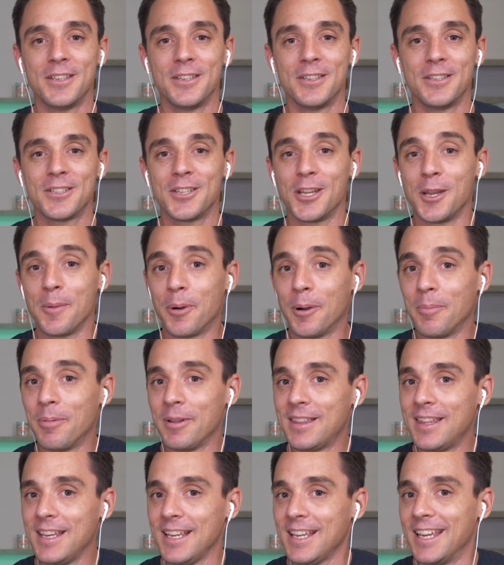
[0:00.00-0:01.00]
So you're probably
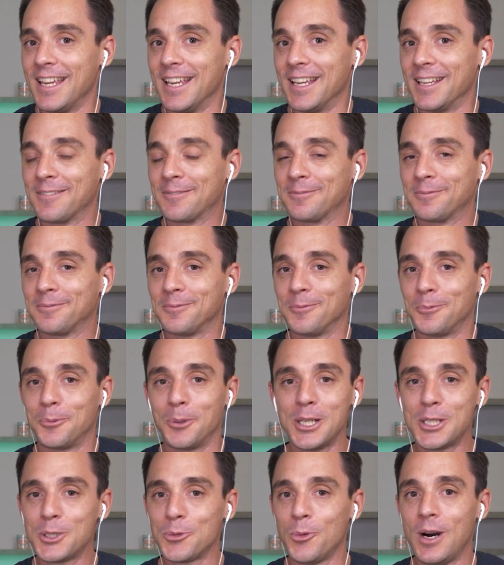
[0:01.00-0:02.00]
thinking,
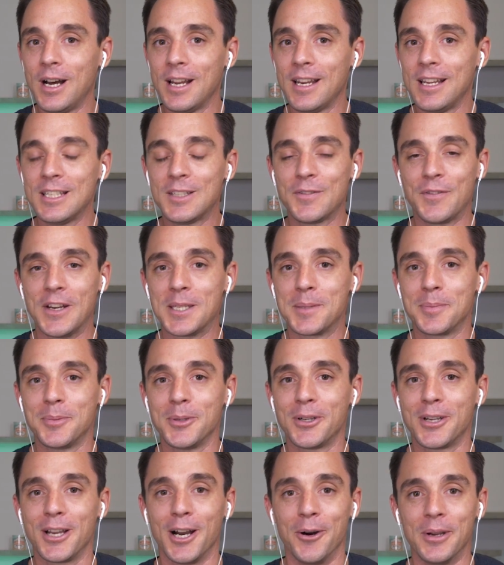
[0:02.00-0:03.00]
which one is
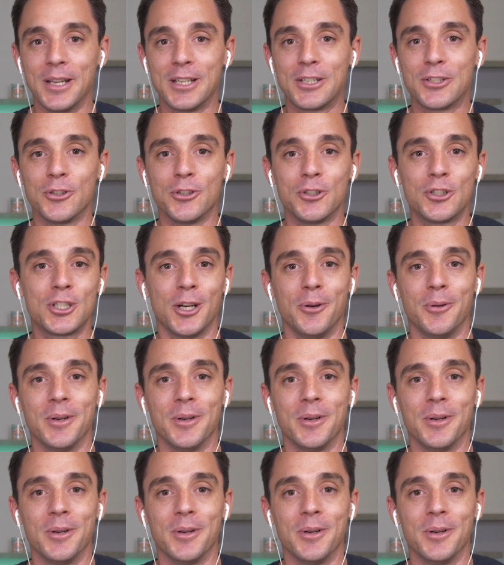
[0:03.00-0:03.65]
Facebook going to show